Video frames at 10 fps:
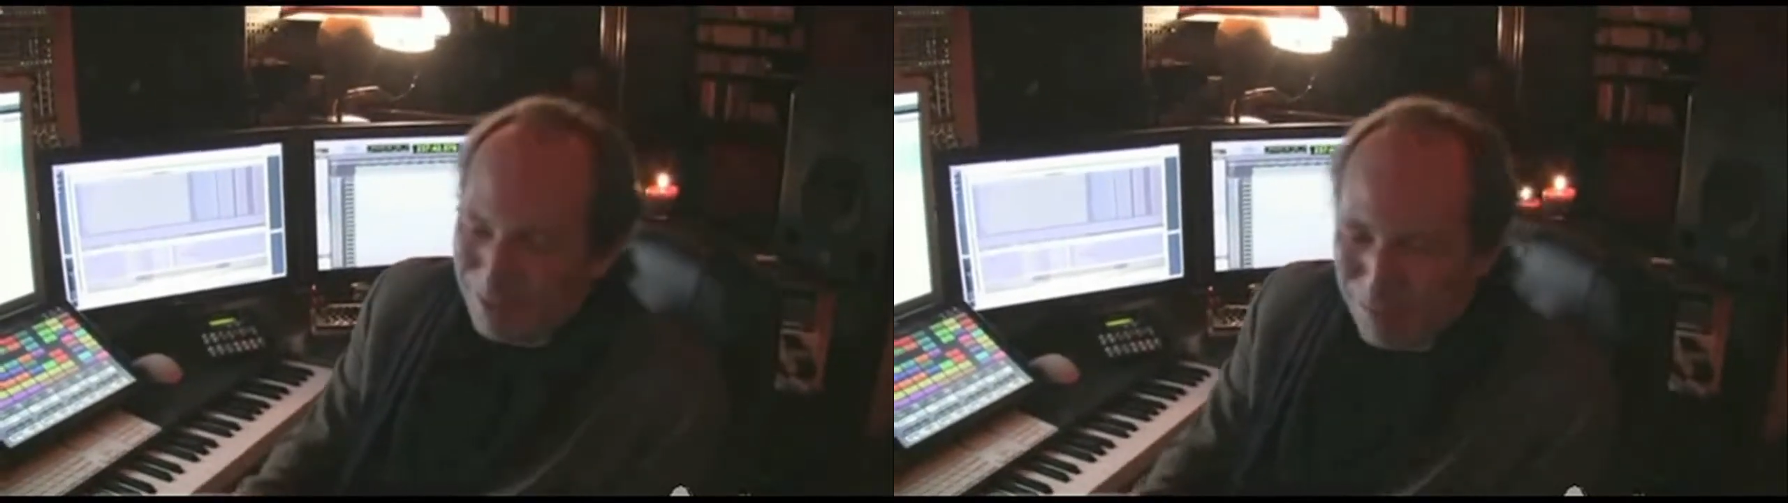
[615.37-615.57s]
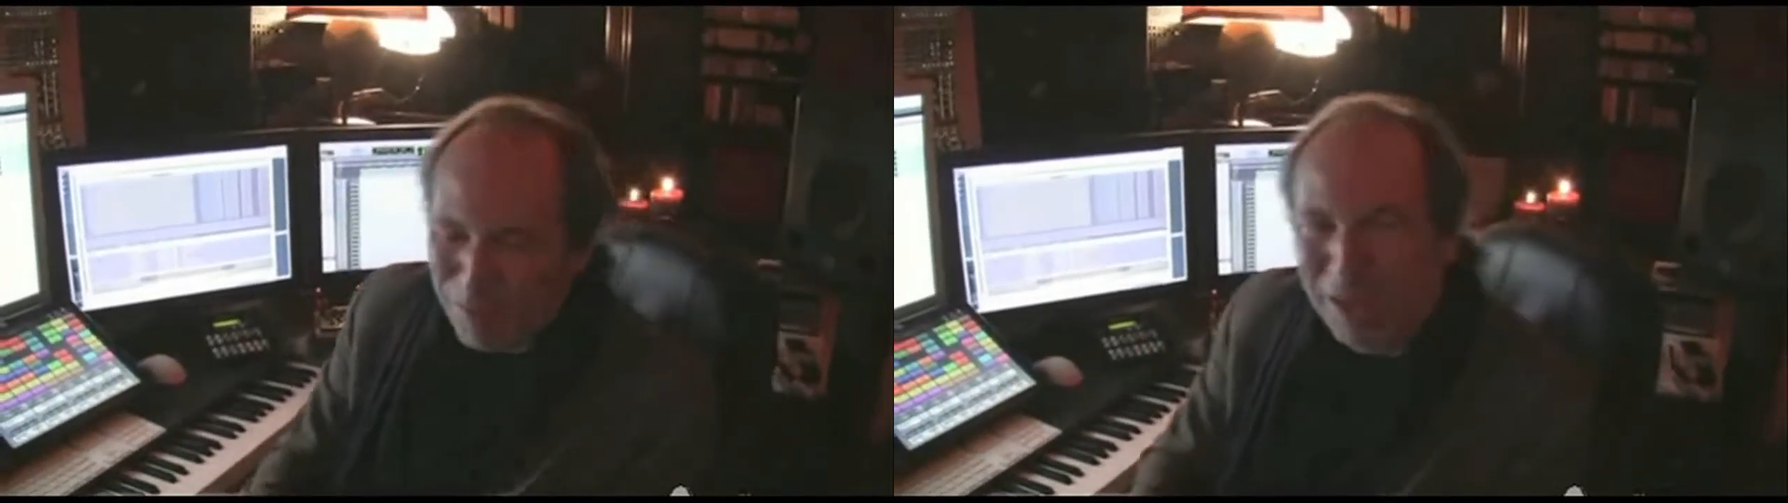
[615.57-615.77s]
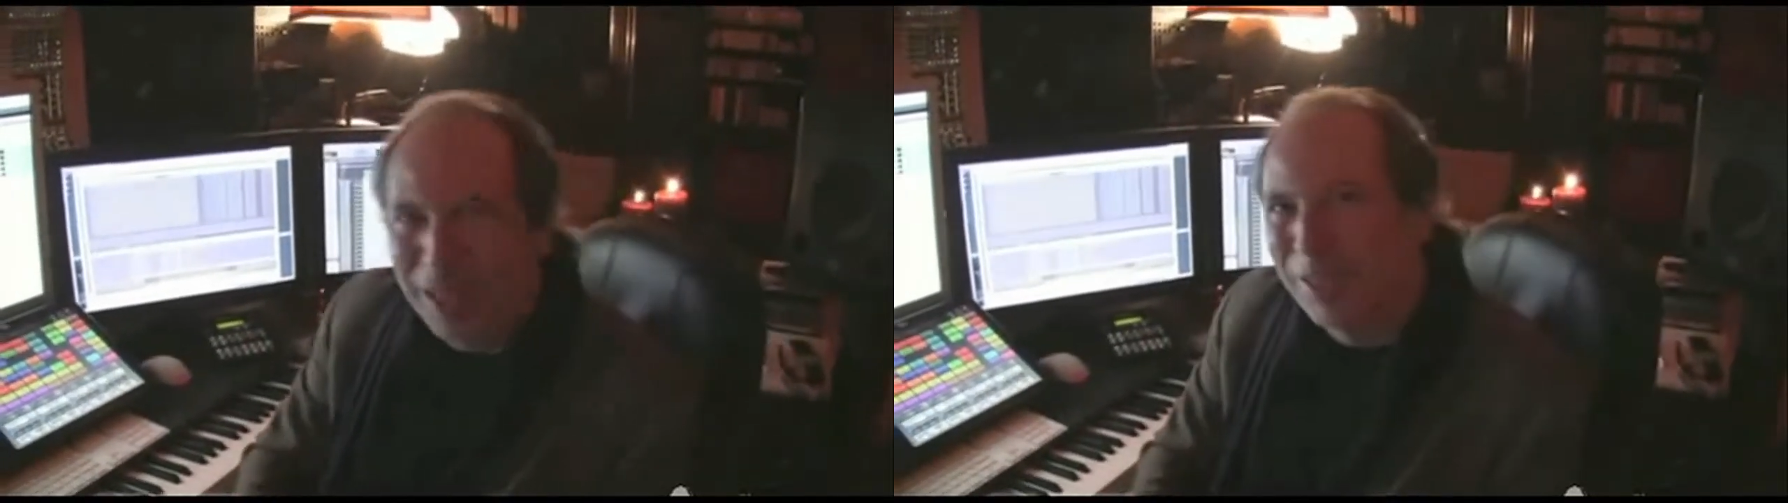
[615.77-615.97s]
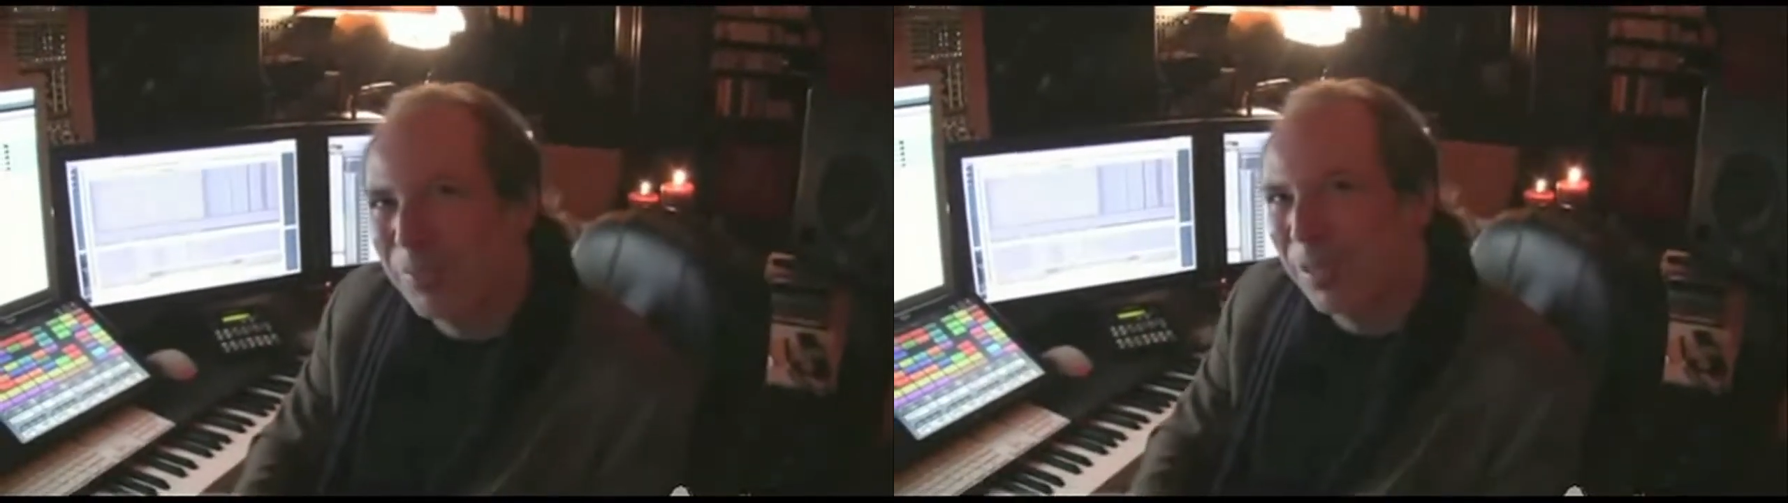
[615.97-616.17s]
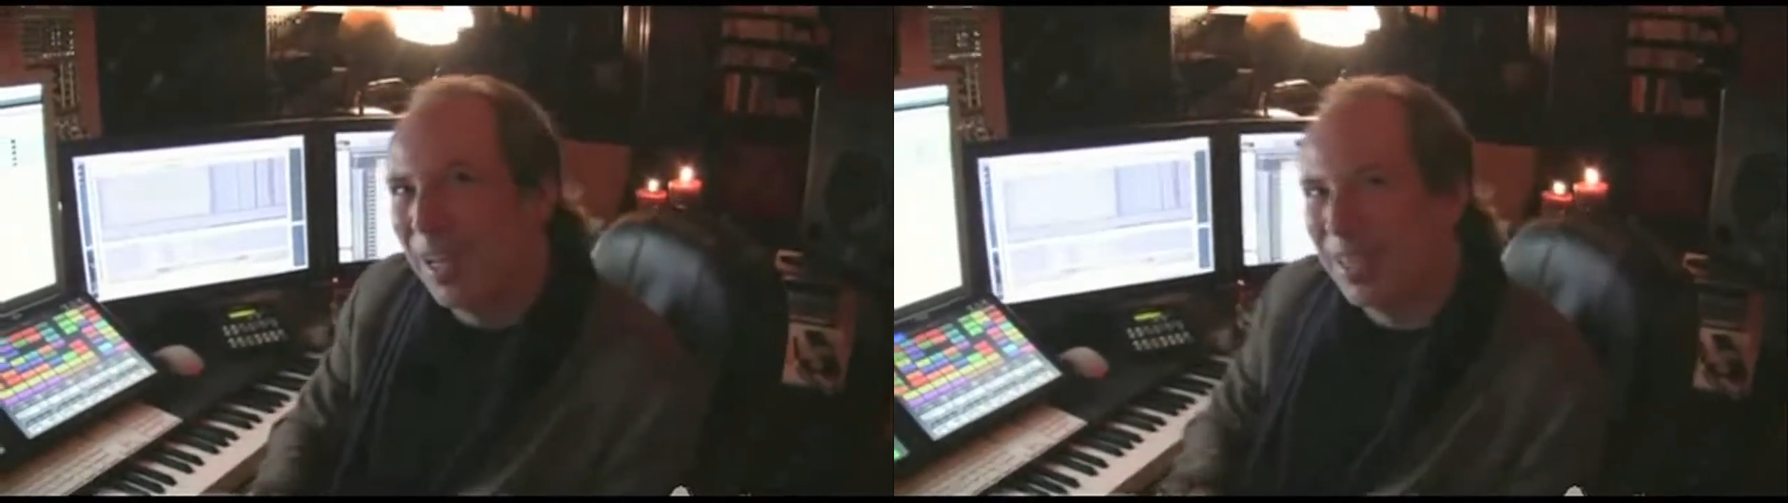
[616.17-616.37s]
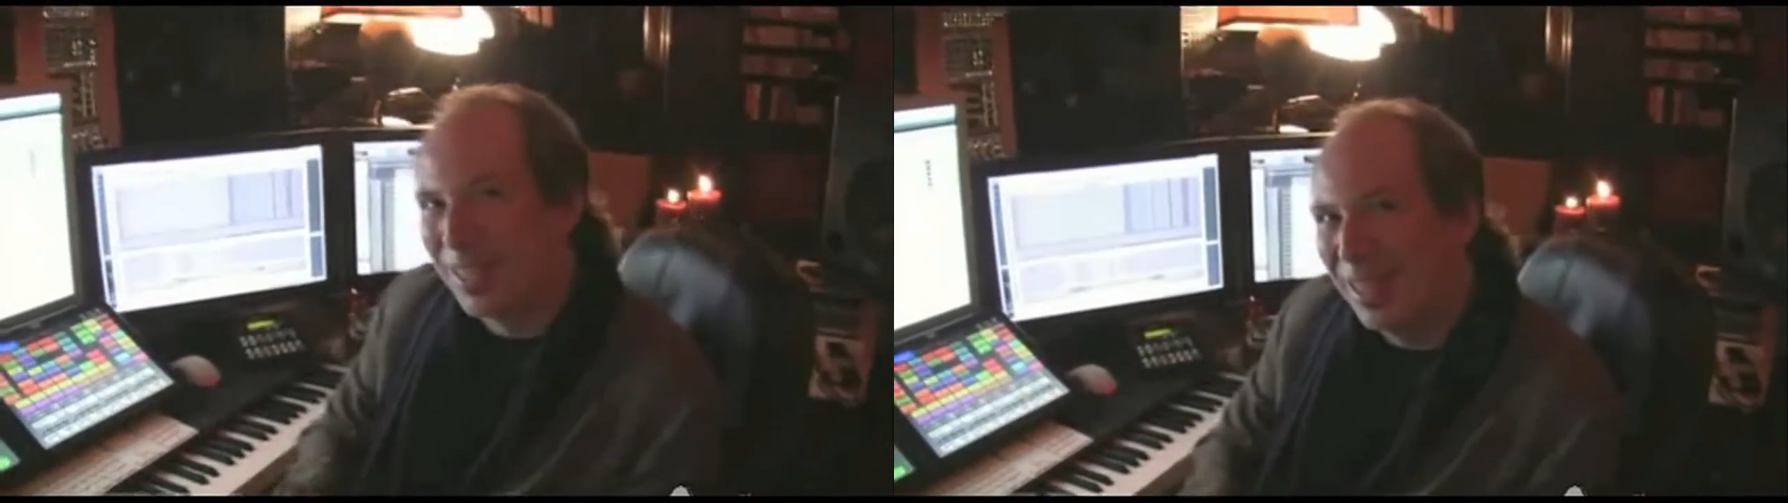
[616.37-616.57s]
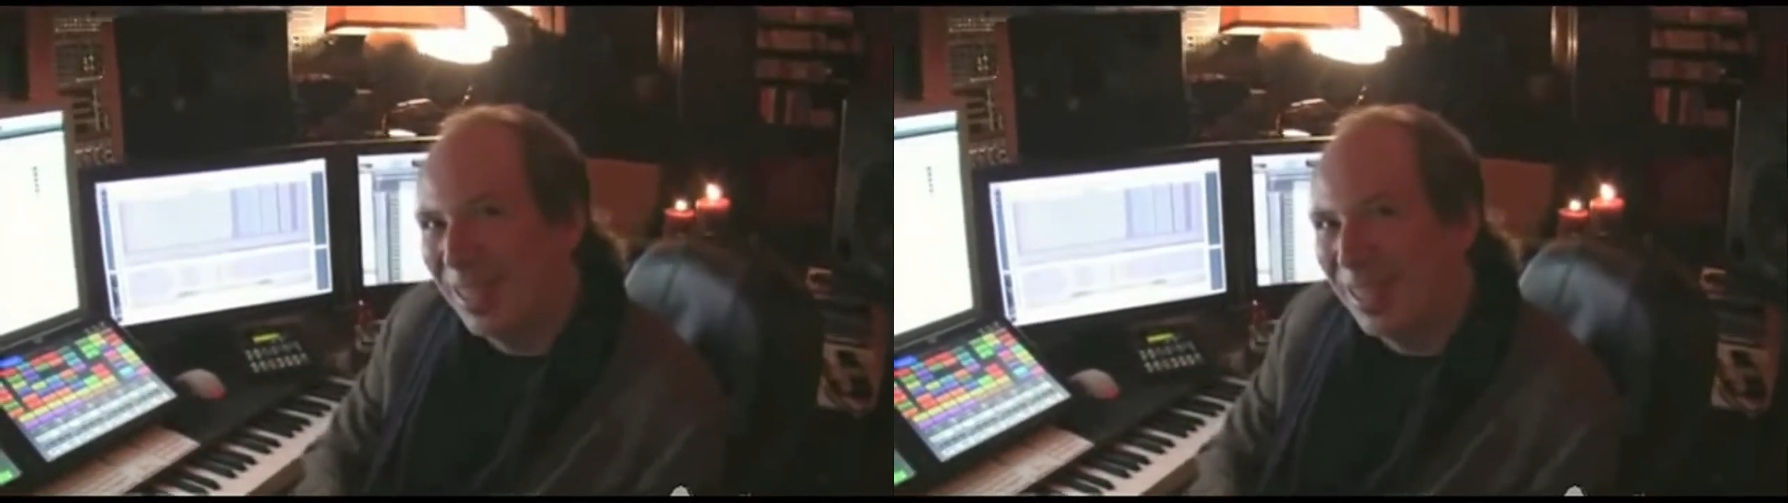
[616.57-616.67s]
falling into place.